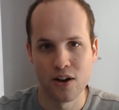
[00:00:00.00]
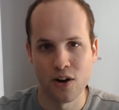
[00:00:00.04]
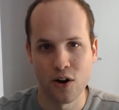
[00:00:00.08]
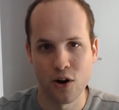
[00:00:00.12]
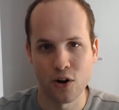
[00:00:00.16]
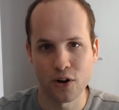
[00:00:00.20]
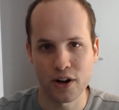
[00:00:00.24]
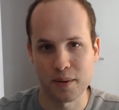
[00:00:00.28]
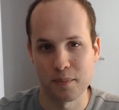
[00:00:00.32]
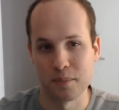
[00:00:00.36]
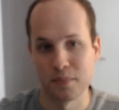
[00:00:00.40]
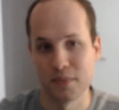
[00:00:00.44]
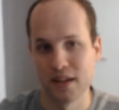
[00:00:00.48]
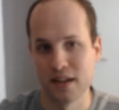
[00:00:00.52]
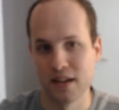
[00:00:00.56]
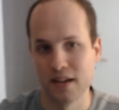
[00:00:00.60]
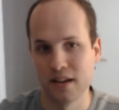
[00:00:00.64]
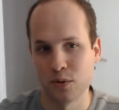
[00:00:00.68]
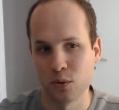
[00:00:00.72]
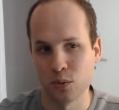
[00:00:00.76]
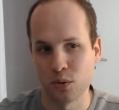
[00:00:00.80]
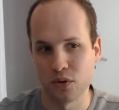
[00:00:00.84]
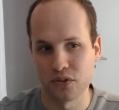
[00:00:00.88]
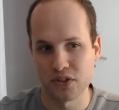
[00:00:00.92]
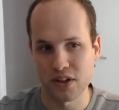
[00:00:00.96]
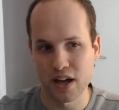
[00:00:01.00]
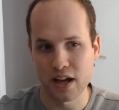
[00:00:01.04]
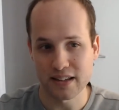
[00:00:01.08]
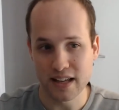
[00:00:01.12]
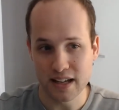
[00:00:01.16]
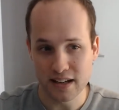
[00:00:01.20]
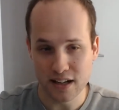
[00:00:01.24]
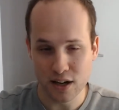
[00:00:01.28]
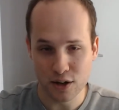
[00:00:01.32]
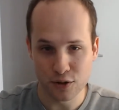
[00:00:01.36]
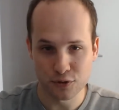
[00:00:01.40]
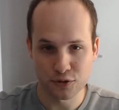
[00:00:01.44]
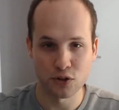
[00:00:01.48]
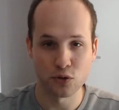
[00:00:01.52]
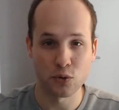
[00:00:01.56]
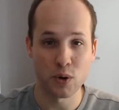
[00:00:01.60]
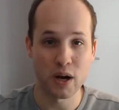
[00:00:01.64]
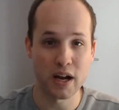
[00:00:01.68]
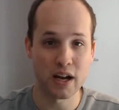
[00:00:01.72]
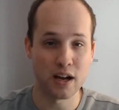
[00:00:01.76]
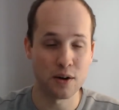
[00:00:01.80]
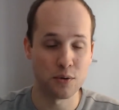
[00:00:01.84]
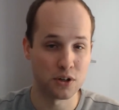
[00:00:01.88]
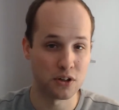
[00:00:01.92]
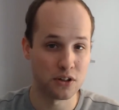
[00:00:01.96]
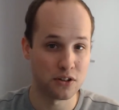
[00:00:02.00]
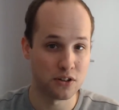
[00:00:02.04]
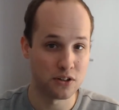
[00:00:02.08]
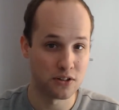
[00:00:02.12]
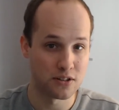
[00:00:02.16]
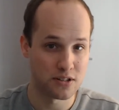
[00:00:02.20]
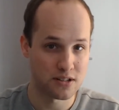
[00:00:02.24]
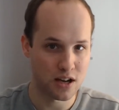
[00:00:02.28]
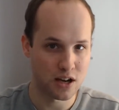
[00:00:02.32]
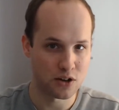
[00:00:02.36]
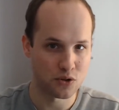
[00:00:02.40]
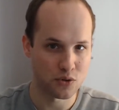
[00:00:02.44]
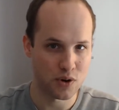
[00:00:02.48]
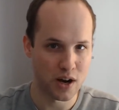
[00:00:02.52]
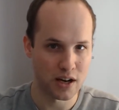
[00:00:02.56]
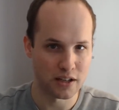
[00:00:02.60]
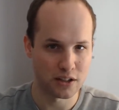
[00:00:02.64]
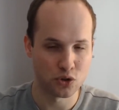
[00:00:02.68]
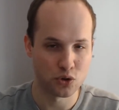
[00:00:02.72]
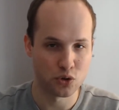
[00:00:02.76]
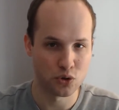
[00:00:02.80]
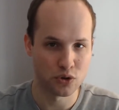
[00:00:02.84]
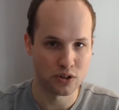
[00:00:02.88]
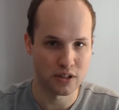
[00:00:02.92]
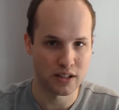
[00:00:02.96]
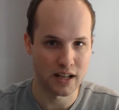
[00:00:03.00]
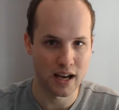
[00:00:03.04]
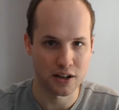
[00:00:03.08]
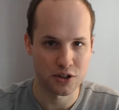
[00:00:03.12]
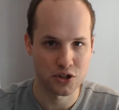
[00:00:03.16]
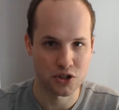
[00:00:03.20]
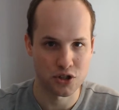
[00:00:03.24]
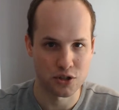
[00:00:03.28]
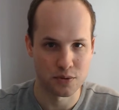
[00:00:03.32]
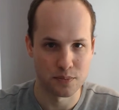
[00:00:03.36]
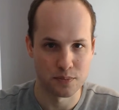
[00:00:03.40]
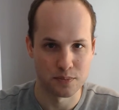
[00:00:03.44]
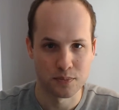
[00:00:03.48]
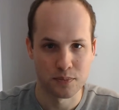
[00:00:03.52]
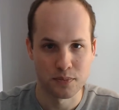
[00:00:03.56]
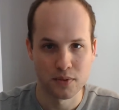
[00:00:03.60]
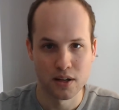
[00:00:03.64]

Okay, with that out of the way, I want to start right into the action.